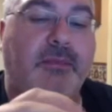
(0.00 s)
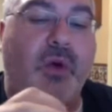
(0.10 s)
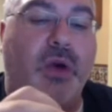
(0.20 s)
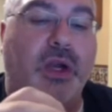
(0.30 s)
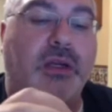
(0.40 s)

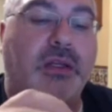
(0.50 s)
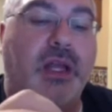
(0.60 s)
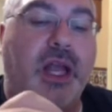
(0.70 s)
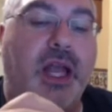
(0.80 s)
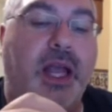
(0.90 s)
more
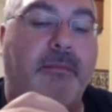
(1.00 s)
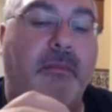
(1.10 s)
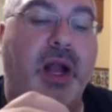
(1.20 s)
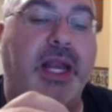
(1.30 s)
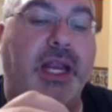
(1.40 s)

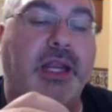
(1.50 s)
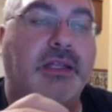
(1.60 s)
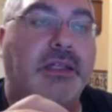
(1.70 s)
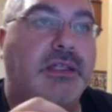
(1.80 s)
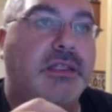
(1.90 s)

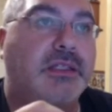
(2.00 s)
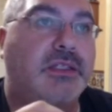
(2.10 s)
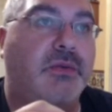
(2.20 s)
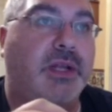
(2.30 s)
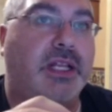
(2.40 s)
money
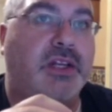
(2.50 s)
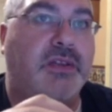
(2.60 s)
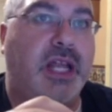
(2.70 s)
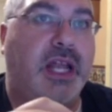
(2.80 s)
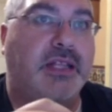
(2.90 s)
to really
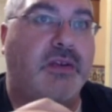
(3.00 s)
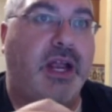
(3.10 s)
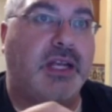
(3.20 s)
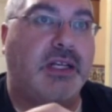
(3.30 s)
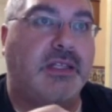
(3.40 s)
do that so
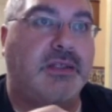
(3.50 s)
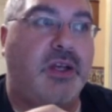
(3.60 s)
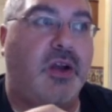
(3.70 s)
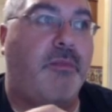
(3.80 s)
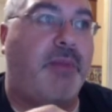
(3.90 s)
I can just,
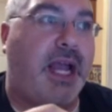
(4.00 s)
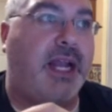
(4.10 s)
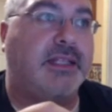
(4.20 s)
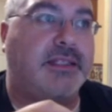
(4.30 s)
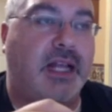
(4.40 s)
you know,
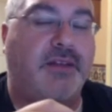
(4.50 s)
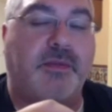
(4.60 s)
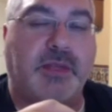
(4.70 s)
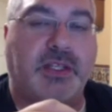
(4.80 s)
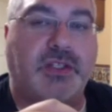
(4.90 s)
buy and sell
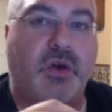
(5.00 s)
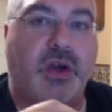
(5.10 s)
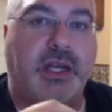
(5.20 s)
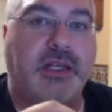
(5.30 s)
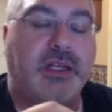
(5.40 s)
from the
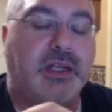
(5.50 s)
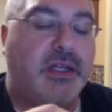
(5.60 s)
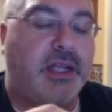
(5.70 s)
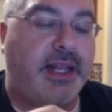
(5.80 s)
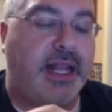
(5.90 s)
store and
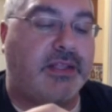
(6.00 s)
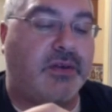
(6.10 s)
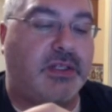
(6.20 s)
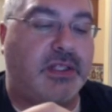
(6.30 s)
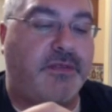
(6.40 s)
that
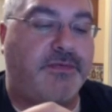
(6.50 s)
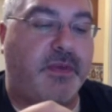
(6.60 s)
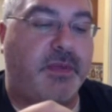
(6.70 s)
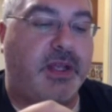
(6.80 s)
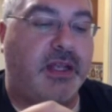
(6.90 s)
sort of stuff
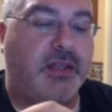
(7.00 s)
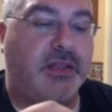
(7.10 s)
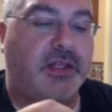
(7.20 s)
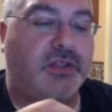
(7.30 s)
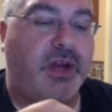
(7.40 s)
from
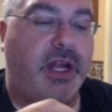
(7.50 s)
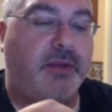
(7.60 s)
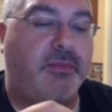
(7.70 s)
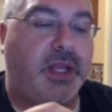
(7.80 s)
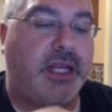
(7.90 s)
the
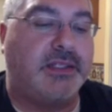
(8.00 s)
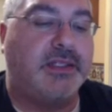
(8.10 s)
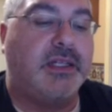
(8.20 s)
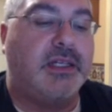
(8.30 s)
trading place,